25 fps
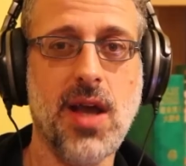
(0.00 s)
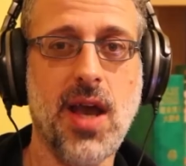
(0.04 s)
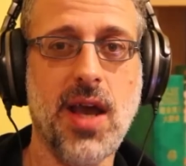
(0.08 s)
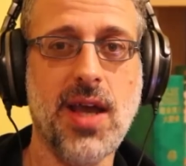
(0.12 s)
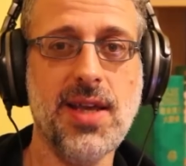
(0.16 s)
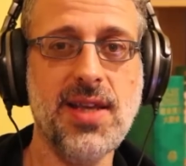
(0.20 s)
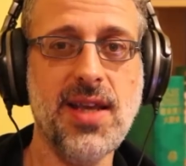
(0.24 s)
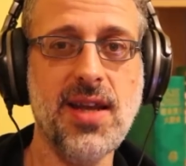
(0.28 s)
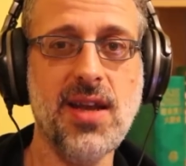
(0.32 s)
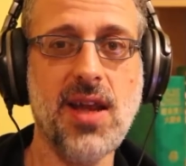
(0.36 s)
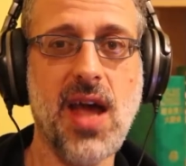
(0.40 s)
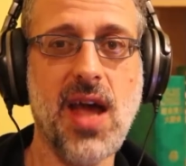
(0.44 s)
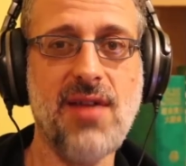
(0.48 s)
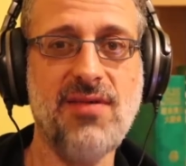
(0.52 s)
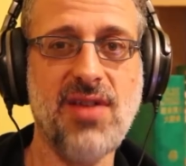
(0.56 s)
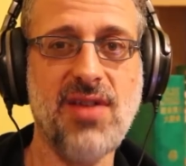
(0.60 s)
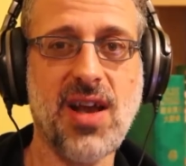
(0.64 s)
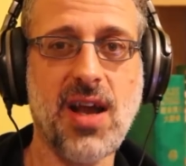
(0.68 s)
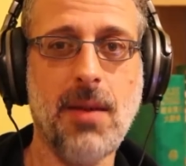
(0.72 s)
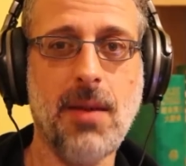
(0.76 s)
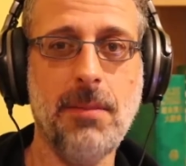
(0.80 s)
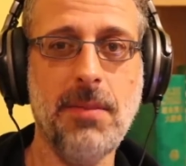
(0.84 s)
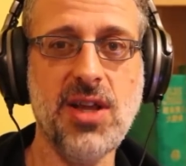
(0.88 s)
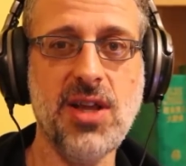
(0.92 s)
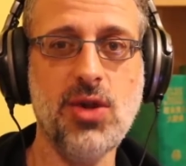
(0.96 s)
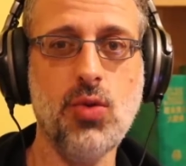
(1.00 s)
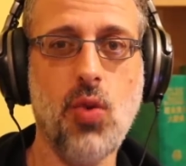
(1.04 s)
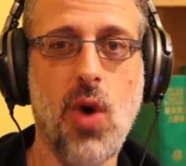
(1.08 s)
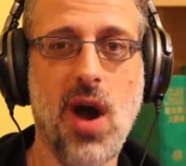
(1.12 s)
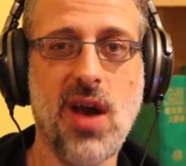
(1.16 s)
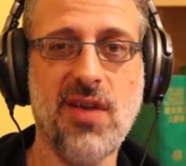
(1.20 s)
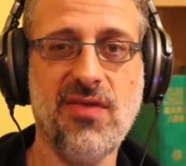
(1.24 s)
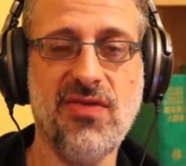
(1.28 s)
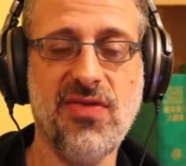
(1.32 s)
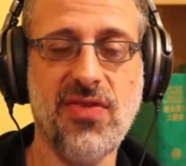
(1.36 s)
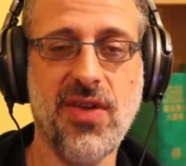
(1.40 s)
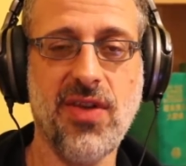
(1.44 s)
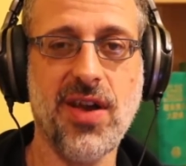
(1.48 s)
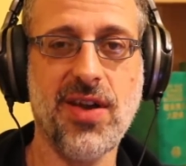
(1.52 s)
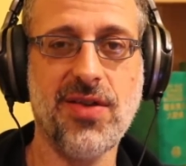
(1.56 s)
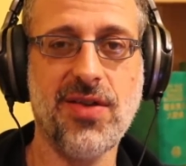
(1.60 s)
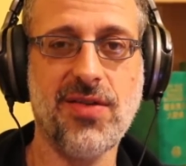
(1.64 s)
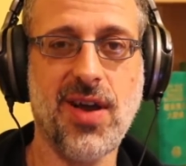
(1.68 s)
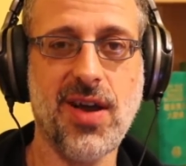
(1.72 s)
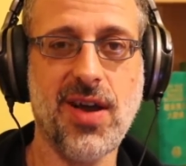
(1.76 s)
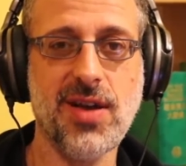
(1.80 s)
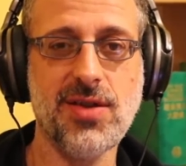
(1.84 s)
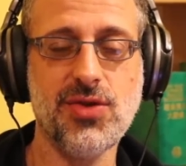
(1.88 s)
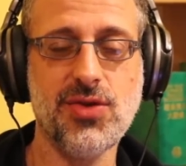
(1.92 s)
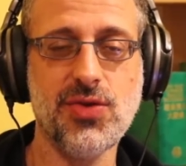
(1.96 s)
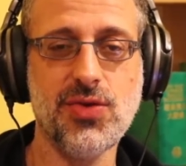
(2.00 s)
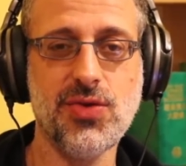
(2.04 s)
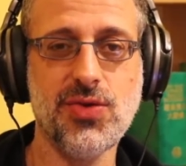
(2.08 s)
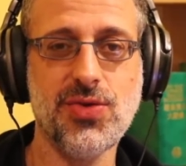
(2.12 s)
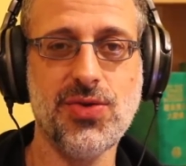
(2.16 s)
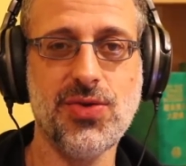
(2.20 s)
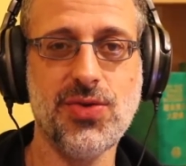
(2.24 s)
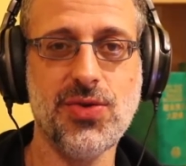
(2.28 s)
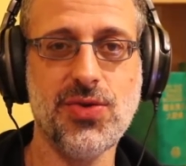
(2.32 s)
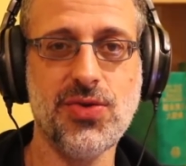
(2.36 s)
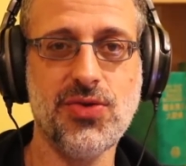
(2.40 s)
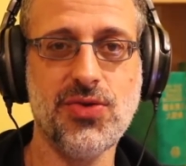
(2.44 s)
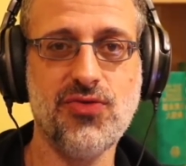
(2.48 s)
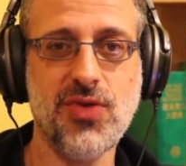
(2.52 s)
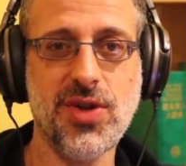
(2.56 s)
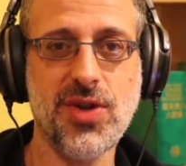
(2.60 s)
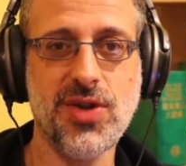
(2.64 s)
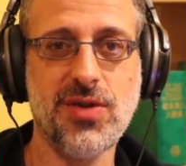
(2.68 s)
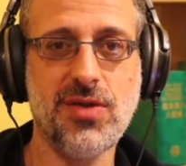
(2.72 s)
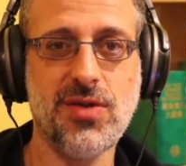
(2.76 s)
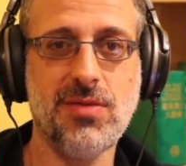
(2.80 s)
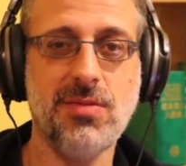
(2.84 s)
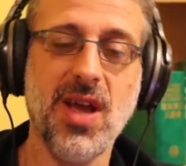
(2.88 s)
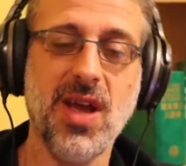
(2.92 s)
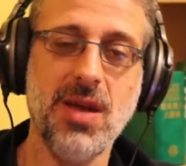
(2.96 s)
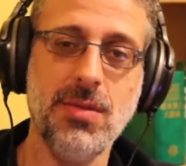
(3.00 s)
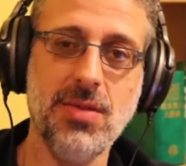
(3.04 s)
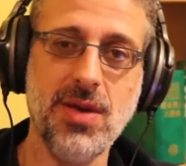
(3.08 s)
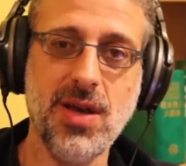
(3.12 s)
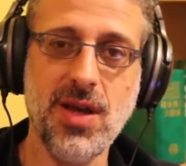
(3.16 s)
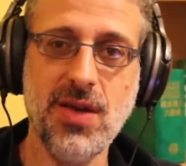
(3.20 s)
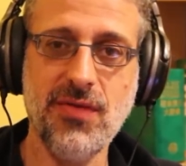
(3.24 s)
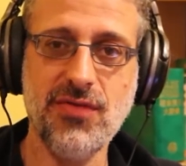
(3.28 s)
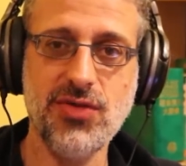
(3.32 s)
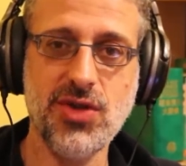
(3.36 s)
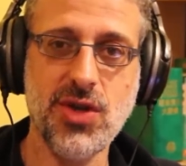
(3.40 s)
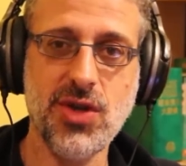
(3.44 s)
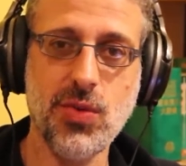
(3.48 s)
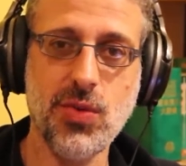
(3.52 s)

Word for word: yeah, he didn't have like a midwife there, right, to to treat her. Maybe if she